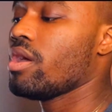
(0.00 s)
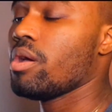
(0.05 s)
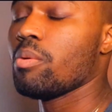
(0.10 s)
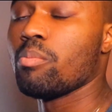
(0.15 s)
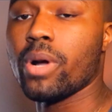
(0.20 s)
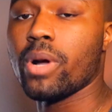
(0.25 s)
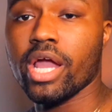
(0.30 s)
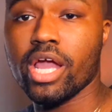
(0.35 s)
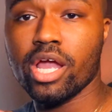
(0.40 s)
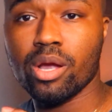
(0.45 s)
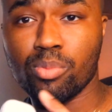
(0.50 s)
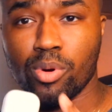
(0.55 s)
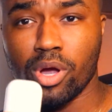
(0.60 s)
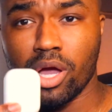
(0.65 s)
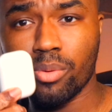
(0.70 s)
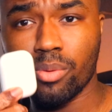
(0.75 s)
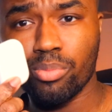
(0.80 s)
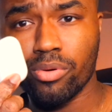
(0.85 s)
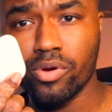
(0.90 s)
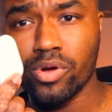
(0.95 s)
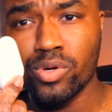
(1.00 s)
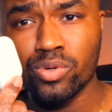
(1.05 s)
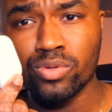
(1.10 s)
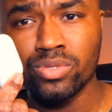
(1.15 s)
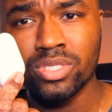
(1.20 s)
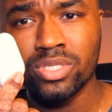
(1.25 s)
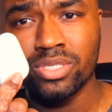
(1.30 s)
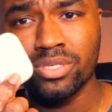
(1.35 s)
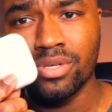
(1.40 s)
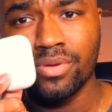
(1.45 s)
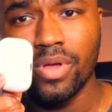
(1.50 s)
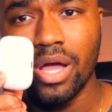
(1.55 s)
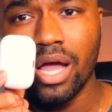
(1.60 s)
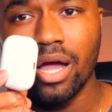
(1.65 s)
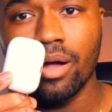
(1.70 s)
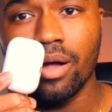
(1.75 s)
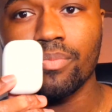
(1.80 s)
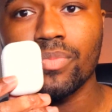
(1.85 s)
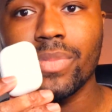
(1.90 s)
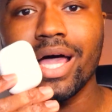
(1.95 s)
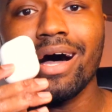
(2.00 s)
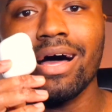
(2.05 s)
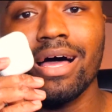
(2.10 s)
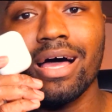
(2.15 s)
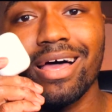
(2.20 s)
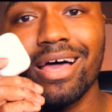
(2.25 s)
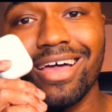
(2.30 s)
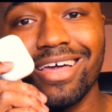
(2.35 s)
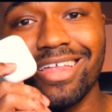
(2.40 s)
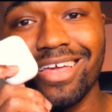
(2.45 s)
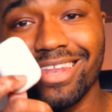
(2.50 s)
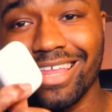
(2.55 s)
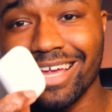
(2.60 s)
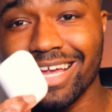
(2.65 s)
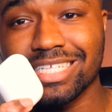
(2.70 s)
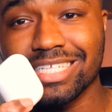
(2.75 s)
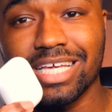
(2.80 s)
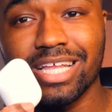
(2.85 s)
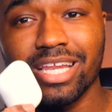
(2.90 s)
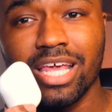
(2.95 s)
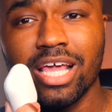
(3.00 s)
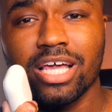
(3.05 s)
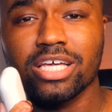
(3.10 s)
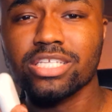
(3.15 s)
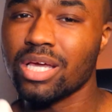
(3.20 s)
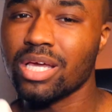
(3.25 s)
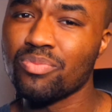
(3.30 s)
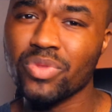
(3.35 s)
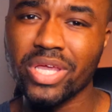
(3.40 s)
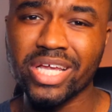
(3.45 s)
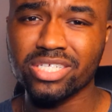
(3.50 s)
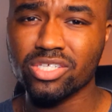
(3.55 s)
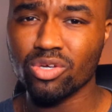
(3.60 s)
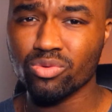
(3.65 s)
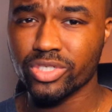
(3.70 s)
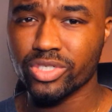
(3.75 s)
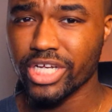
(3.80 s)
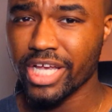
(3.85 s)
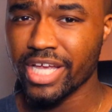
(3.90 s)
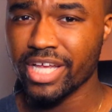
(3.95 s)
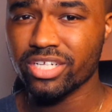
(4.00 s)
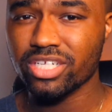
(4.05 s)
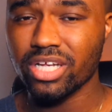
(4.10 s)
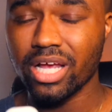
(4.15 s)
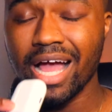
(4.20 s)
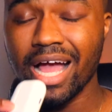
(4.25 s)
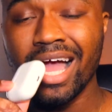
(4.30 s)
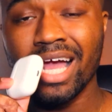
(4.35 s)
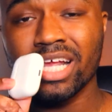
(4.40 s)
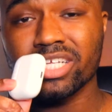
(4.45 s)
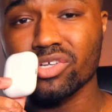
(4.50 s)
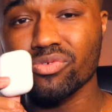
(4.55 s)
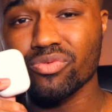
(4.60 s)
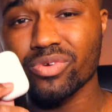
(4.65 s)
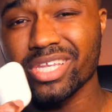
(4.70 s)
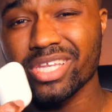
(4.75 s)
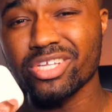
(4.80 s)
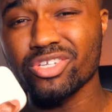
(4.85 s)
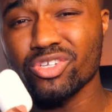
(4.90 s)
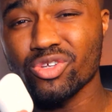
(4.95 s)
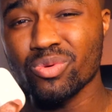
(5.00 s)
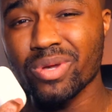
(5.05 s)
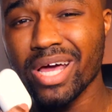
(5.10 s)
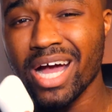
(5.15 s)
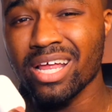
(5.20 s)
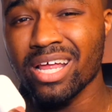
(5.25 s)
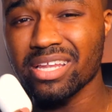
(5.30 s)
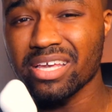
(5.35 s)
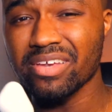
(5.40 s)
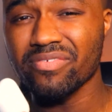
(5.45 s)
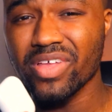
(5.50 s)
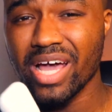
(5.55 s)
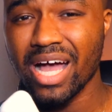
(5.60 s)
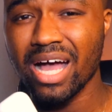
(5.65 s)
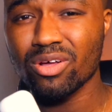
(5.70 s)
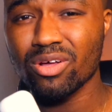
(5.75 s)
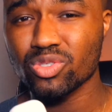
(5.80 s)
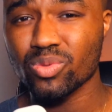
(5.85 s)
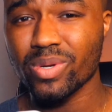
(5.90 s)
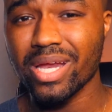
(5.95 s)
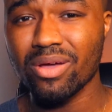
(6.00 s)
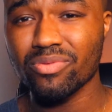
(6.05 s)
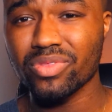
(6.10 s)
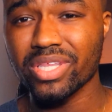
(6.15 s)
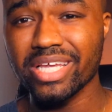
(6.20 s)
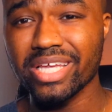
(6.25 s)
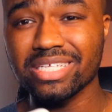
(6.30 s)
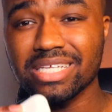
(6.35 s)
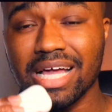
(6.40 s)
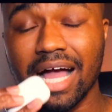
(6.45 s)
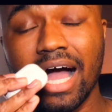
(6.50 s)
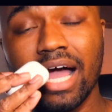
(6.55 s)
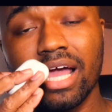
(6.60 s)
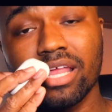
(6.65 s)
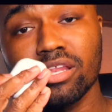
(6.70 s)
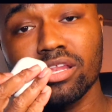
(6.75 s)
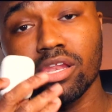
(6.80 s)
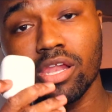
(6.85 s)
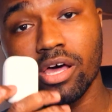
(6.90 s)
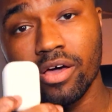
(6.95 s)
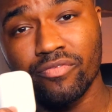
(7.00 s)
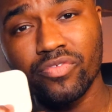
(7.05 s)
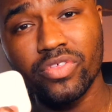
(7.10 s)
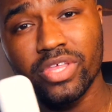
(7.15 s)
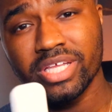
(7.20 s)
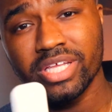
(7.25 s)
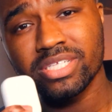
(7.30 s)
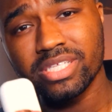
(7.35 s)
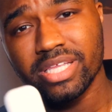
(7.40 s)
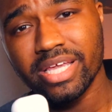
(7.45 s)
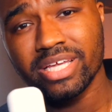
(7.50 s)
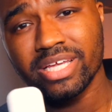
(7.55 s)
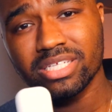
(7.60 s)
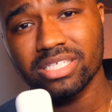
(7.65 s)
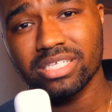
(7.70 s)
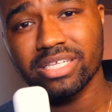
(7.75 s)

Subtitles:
my AirPod Pros. Like I said, some things don't change. I actually really do not leave the house without these. I love these things.